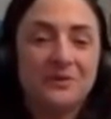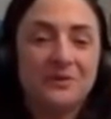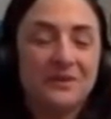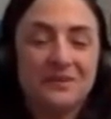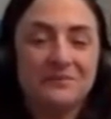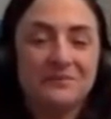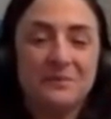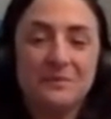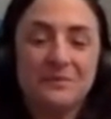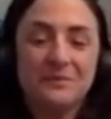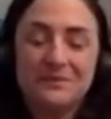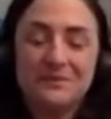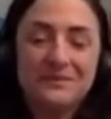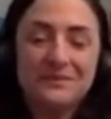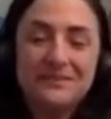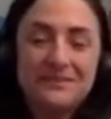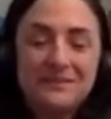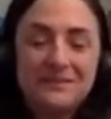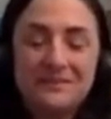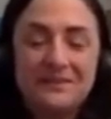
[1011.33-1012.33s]
Like people,
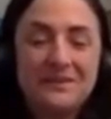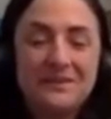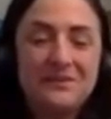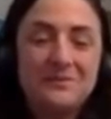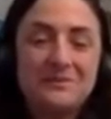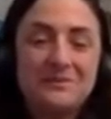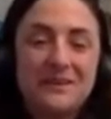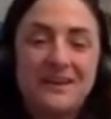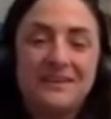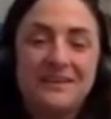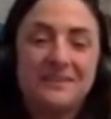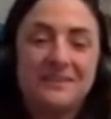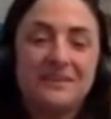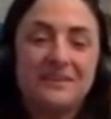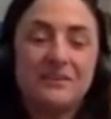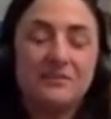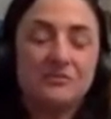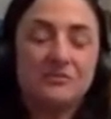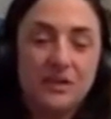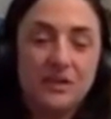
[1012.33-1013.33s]
they don't get it.
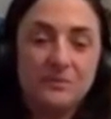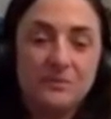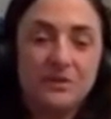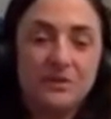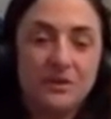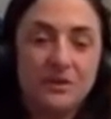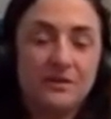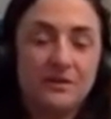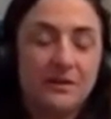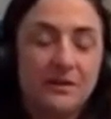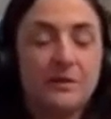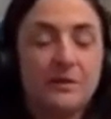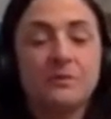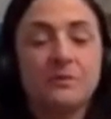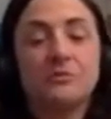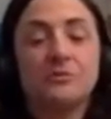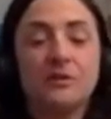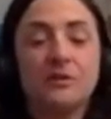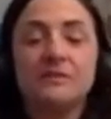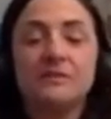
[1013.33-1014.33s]
Like James Harden. I know
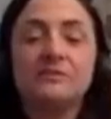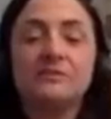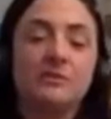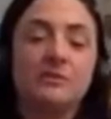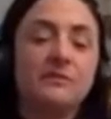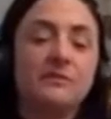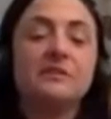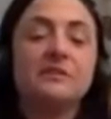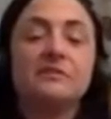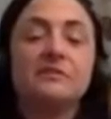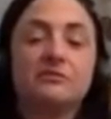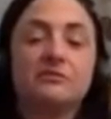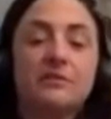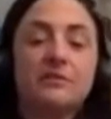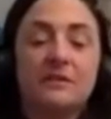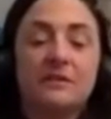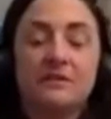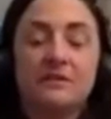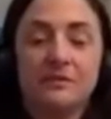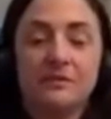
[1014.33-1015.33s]
Griffin is
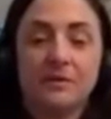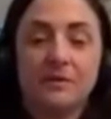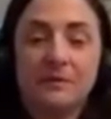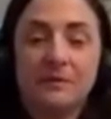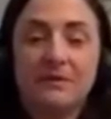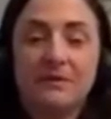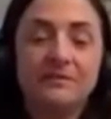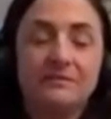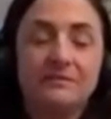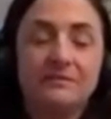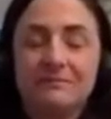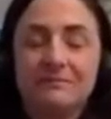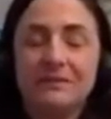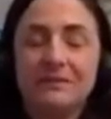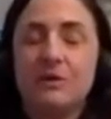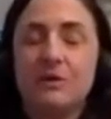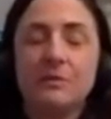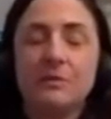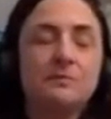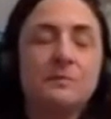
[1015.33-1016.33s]
Griffin. You know what I mean?
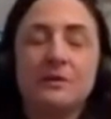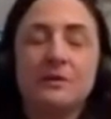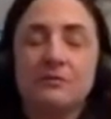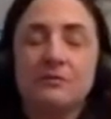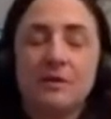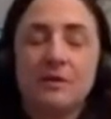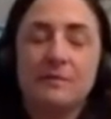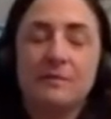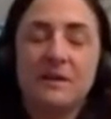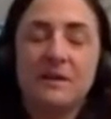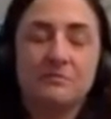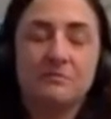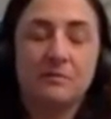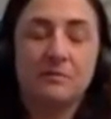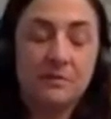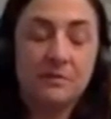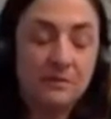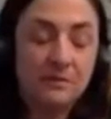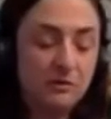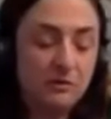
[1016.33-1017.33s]
He's always been a great basketball
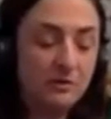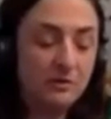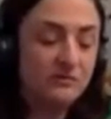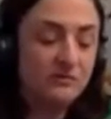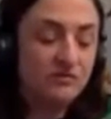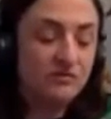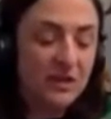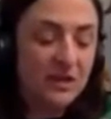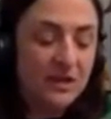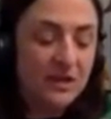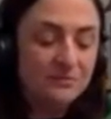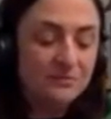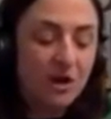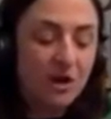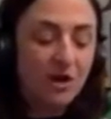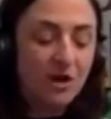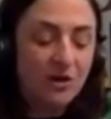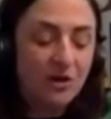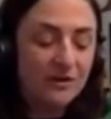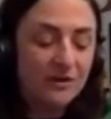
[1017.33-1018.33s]
player. But you have James
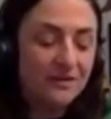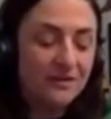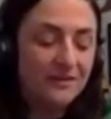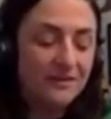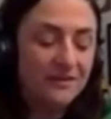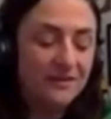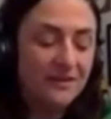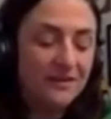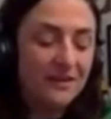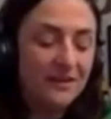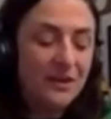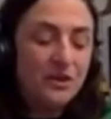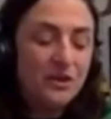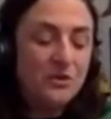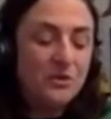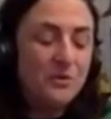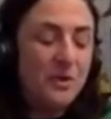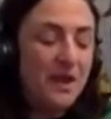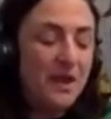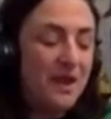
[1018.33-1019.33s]
Harden.
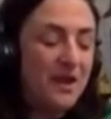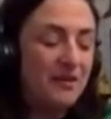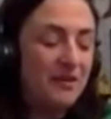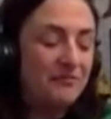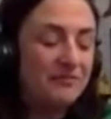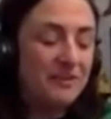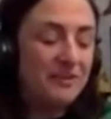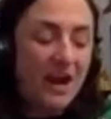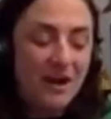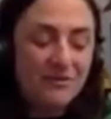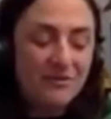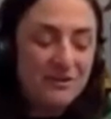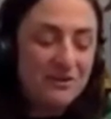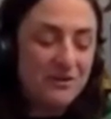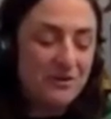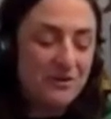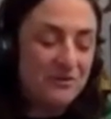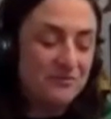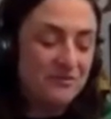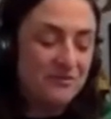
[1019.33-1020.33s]
You have Kyrie
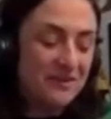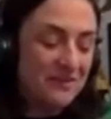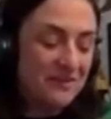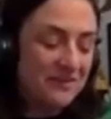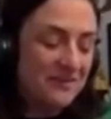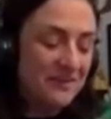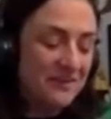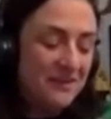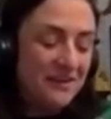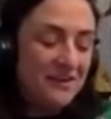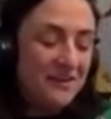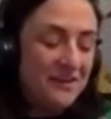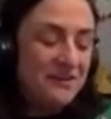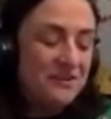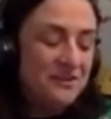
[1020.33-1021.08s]
Irving. Yeah.